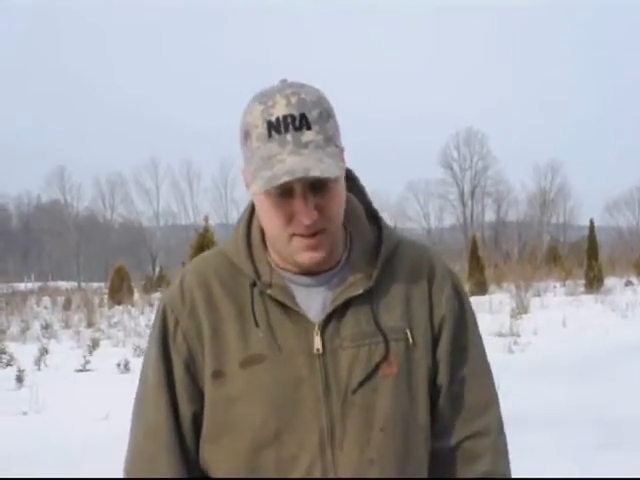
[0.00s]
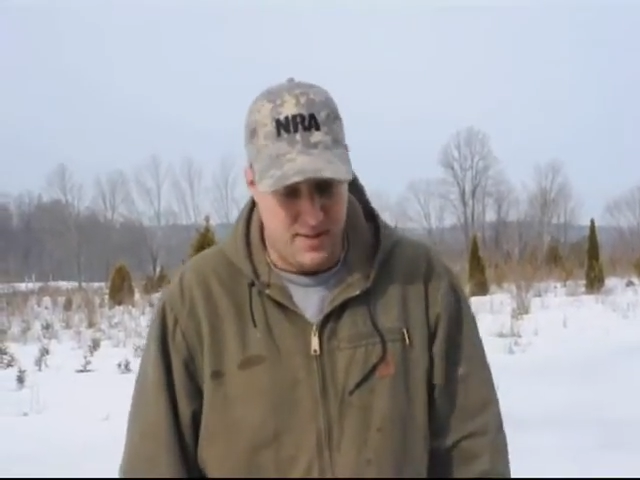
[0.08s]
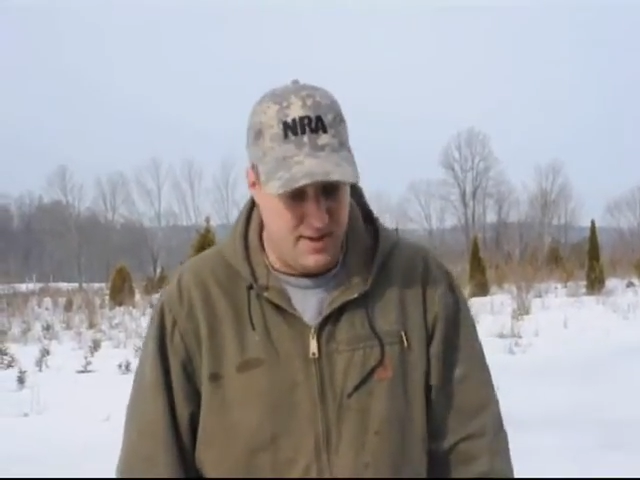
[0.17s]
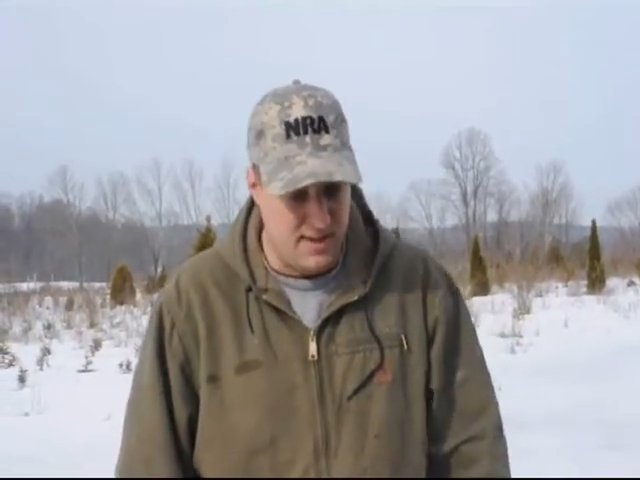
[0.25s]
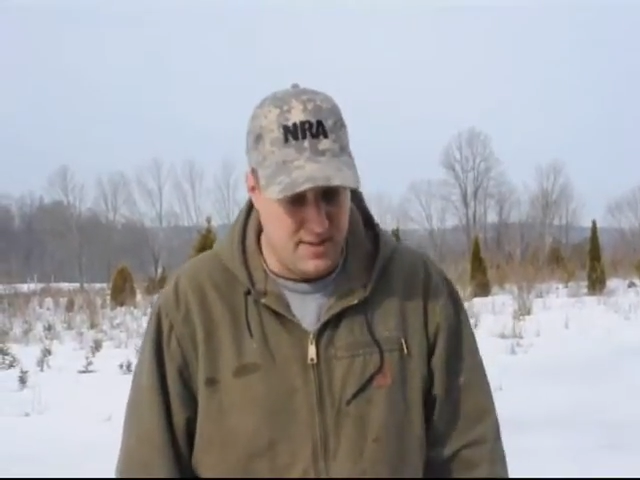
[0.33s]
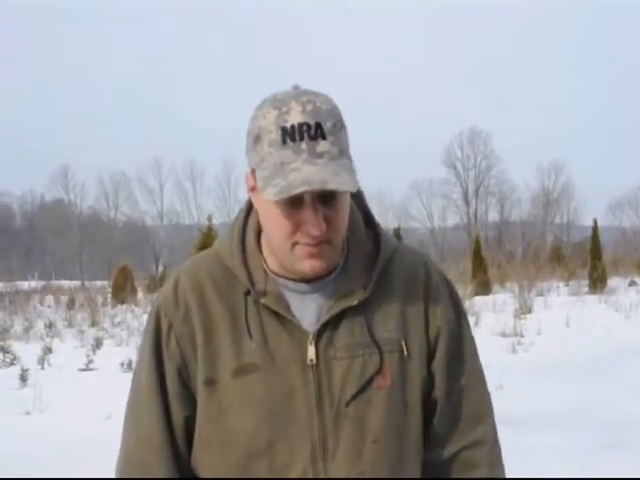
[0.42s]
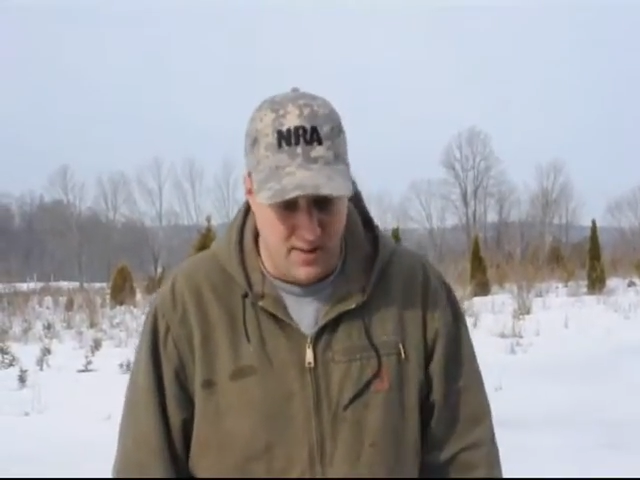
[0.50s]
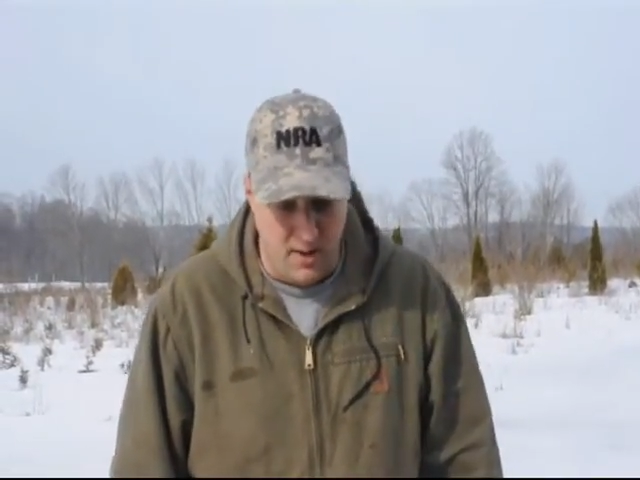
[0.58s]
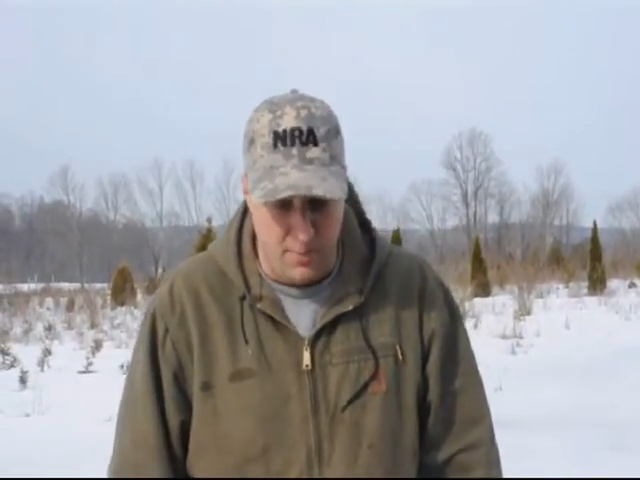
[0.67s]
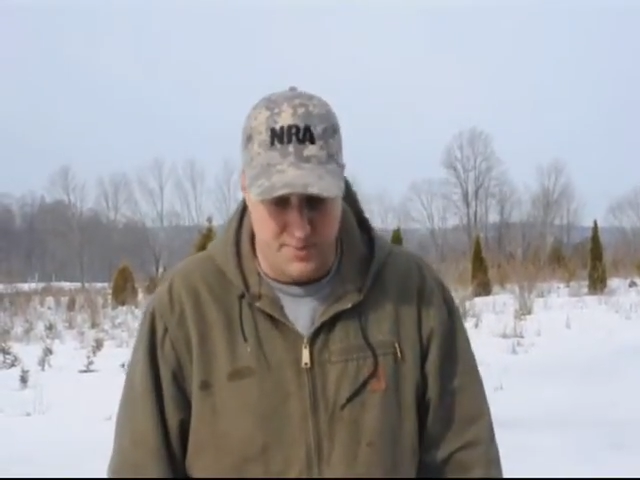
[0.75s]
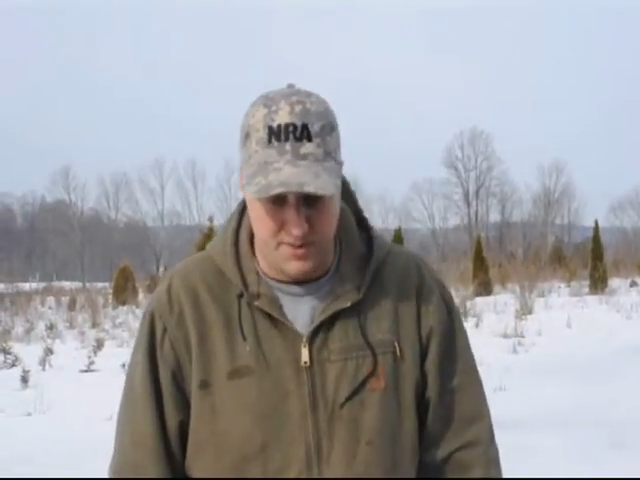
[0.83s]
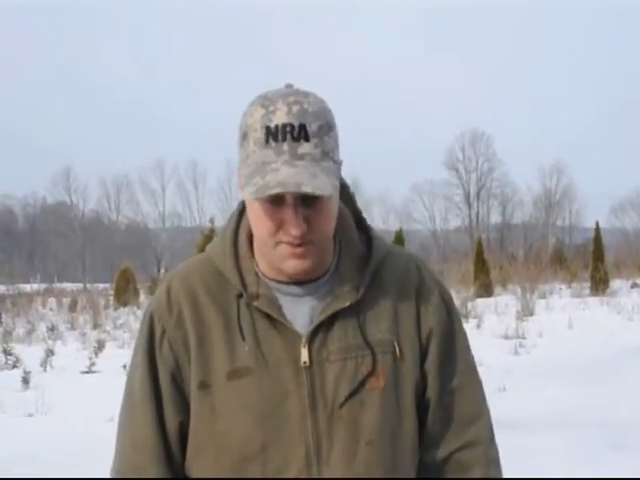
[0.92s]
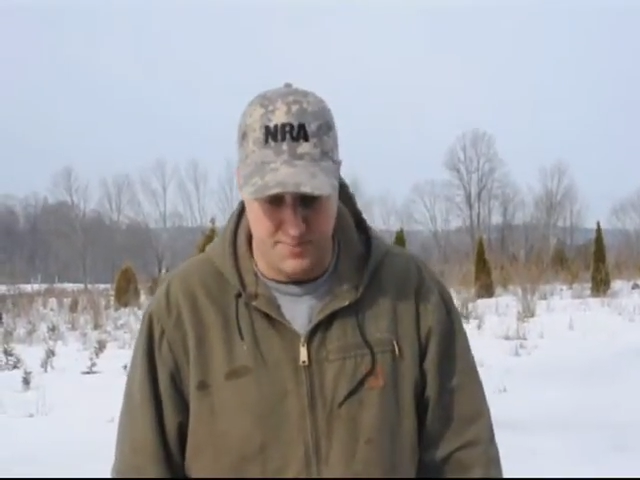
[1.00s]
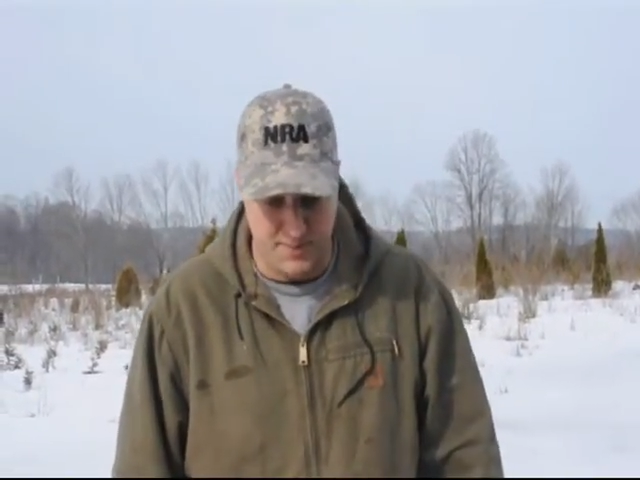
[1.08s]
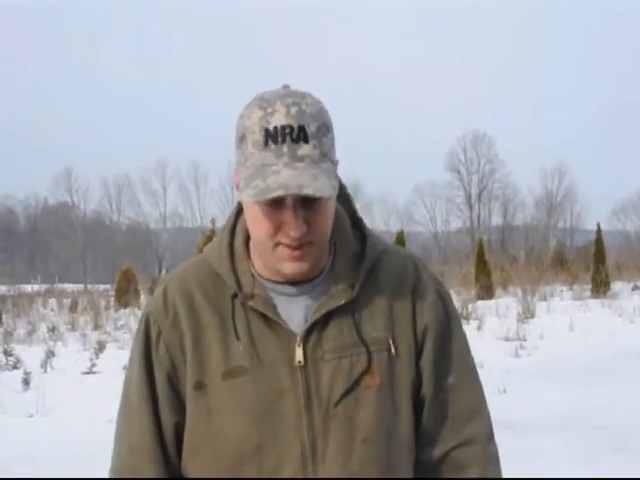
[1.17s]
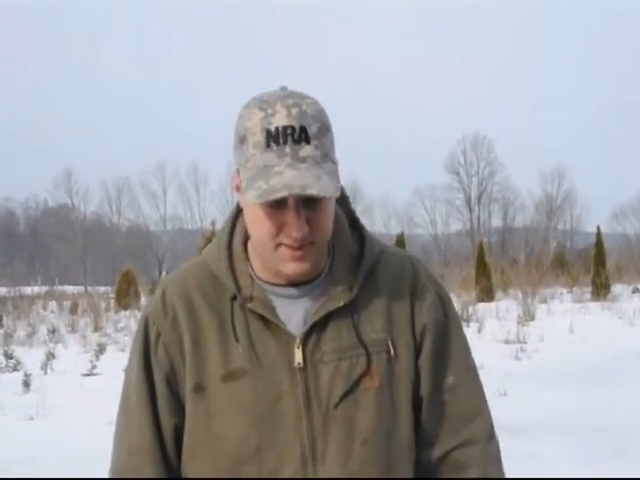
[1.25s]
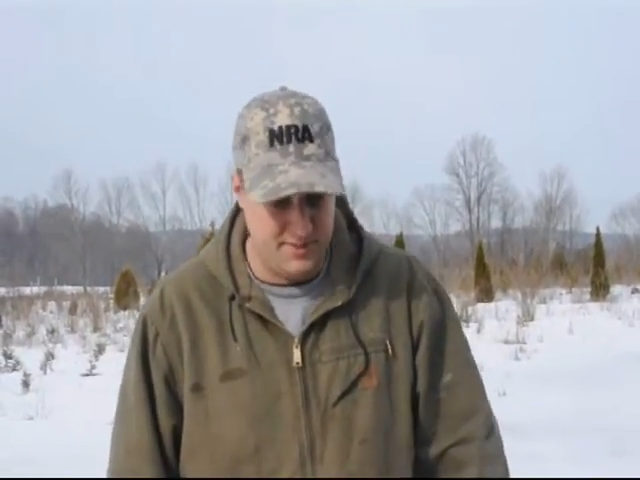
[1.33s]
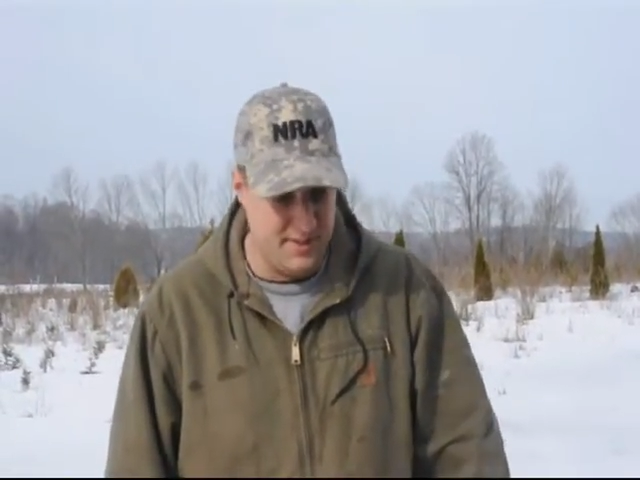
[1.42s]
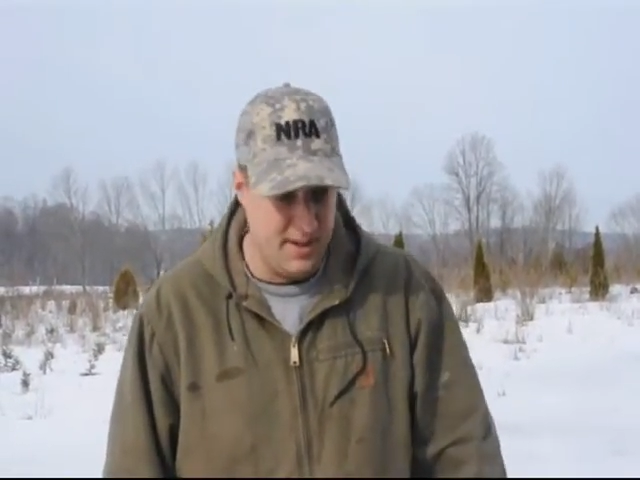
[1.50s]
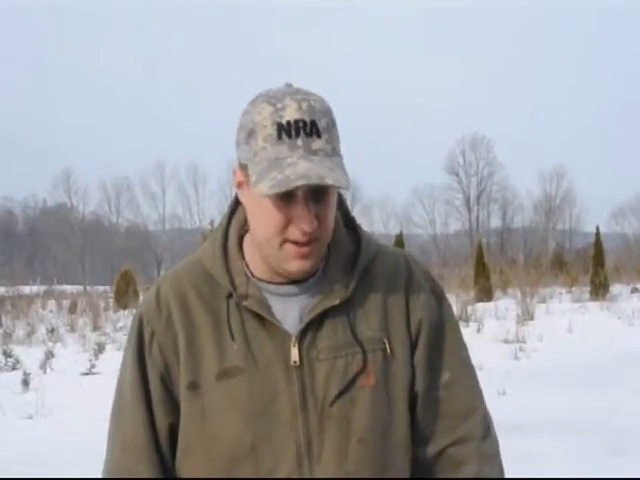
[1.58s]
And it develops its buds